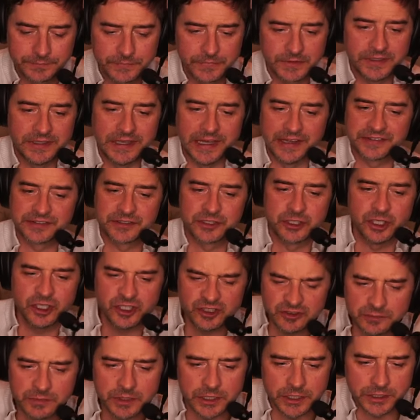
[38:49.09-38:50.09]
Yes,
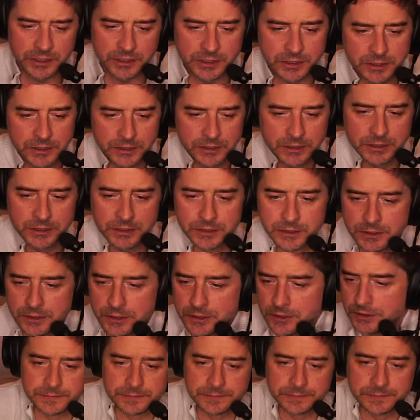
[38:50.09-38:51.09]
come on.
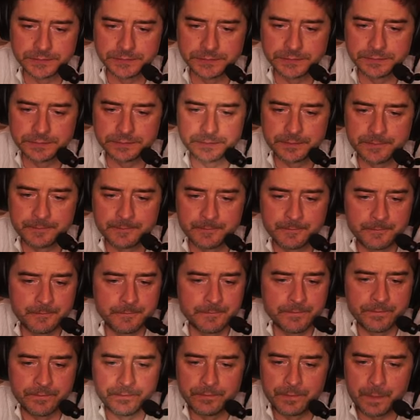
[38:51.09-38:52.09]

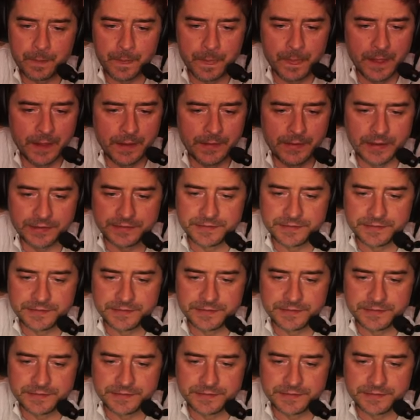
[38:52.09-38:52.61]
That